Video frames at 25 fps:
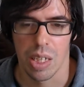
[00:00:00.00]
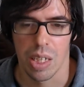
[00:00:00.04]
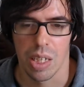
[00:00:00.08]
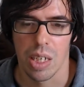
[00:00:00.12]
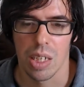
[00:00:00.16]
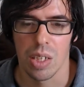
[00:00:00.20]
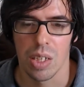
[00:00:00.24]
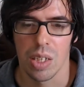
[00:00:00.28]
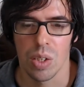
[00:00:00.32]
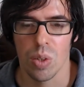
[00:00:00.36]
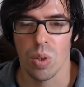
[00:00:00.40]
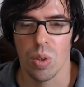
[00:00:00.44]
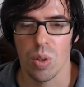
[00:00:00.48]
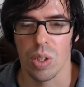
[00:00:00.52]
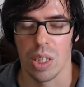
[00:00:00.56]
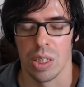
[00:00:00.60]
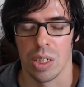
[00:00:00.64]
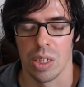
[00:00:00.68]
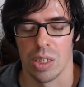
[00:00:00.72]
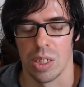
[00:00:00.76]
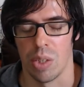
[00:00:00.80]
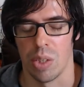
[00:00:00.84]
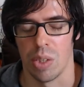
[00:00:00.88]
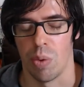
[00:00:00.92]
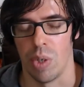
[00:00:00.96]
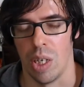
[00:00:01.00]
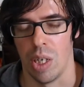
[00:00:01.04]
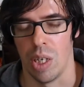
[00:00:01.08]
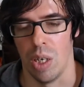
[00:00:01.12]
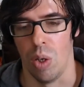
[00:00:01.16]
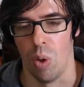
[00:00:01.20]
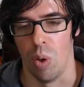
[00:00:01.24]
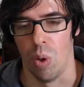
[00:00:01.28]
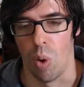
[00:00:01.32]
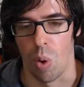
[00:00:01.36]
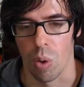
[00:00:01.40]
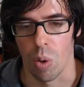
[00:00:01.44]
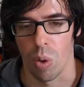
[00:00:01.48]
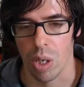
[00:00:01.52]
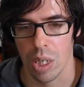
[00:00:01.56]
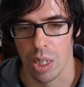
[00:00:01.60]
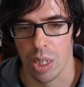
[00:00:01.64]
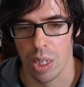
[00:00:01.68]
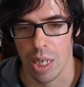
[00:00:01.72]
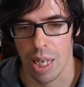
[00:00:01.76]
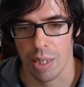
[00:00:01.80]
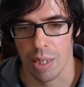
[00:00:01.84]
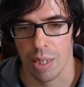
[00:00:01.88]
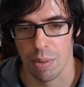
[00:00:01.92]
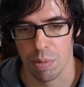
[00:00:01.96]
not necessarily long in
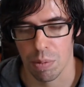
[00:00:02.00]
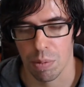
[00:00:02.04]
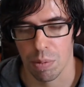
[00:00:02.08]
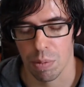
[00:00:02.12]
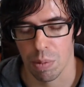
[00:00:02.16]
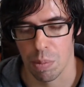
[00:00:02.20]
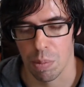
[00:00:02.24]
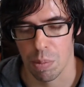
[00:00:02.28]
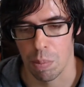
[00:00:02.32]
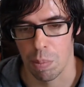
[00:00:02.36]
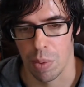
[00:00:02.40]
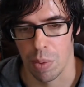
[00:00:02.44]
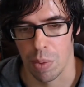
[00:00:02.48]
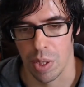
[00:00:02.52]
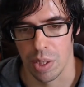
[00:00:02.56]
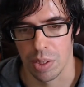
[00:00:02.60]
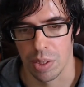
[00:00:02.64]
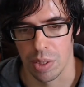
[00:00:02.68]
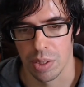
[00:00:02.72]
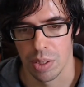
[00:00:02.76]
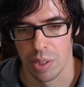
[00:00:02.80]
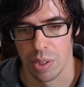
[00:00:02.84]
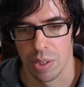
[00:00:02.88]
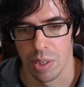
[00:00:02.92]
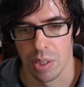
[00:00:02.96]
length, but